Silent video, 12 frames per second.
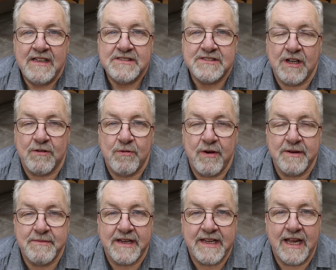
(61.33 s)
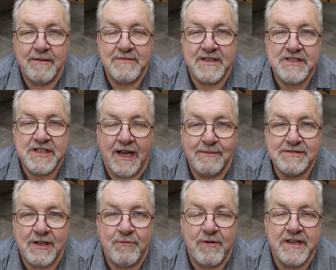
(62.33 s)
So one of my cabinet
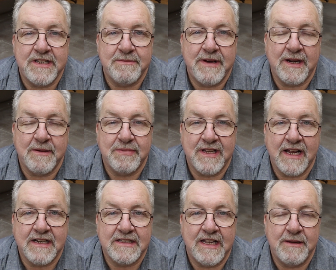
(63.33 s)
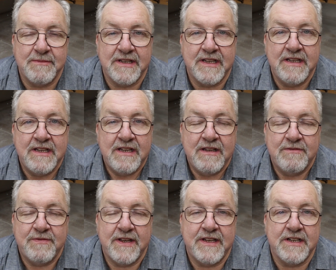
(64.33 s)
shops, I wanted them out of black laminate,
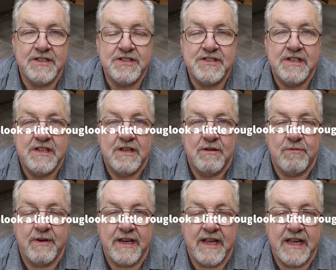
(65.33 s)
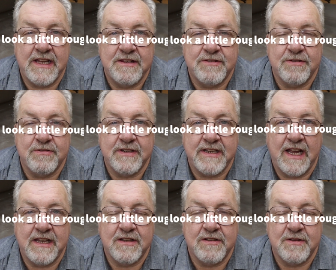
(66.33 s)
finished. Went ahead and threw
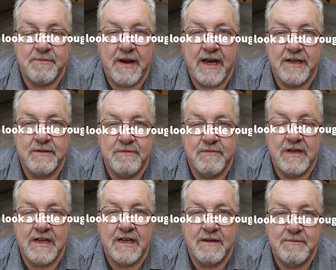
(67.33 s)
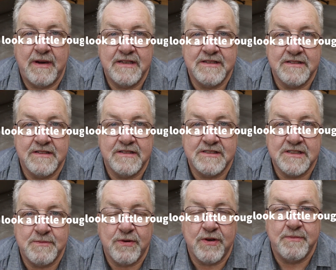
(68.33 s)
together the bottom, uh, the
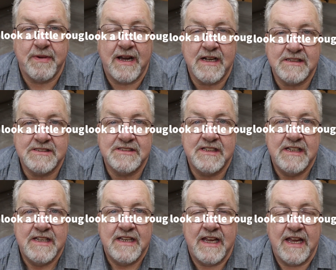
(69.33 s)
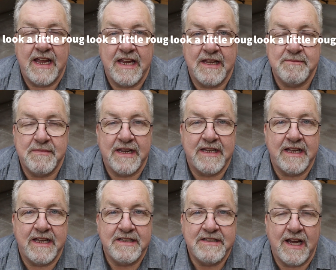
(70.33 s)
support box, and made
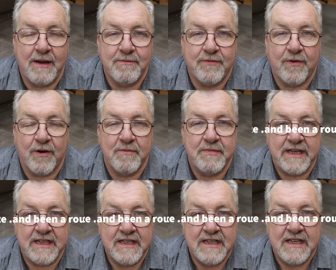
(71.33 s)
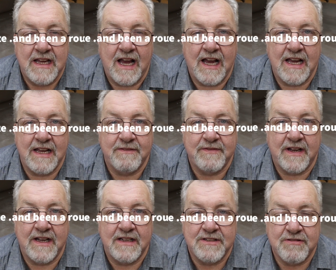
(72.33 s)
a top for me. I've
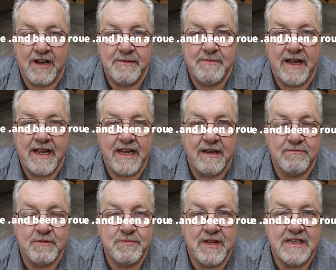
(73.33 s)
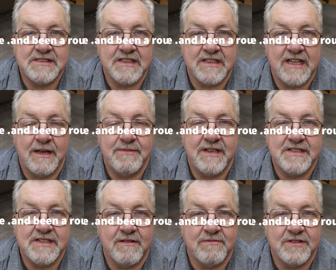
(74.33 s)
uh, tried my hand with plastic laminate
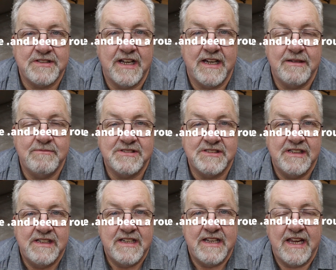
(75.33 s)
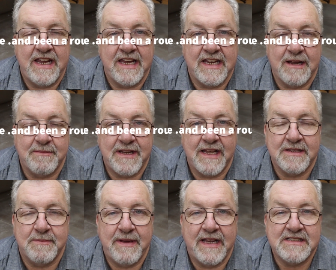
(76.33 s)
several times, and I'm
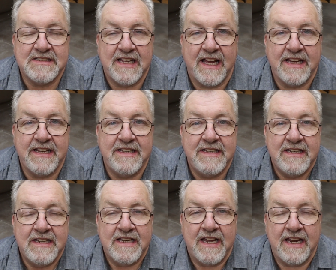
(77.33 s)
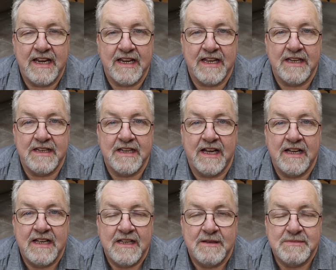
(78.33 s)
not the best at it. And
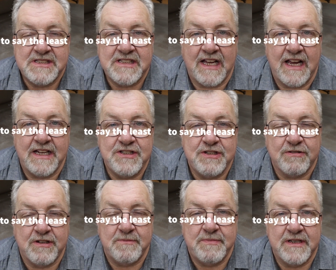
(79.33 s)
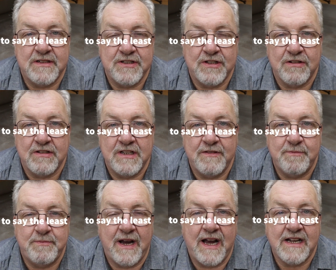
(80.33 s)
uh, besides, you could build your
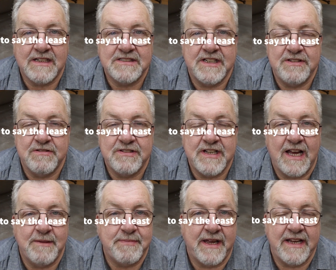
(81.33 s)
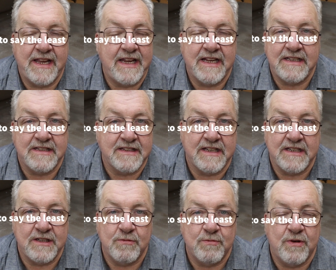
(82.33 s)
lift box and your top out of
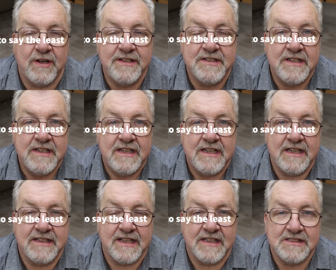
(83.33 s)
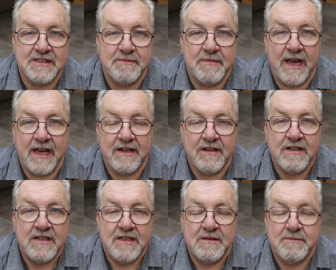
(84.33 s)
anything you want. It doesn't
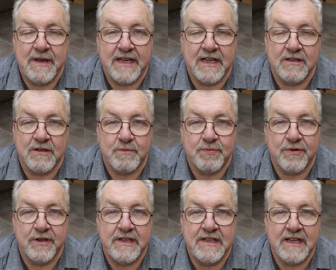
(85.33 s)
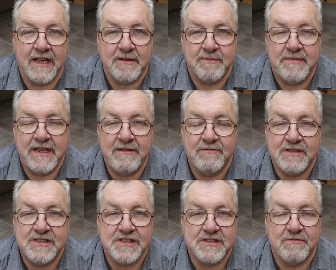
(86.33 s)
matter. Make it look pretty like me,
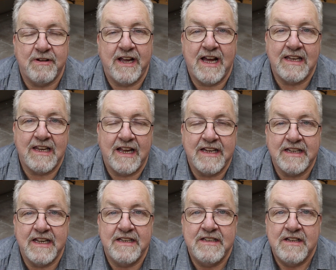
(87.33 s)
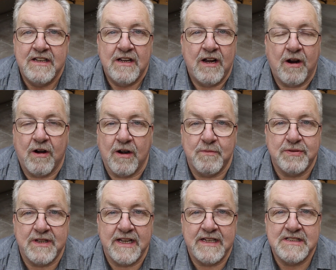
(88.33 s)
which is the way I like it, or
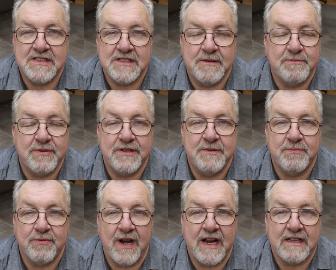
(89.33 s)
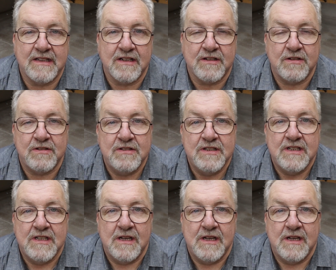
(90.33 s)
plain, simple, and practical.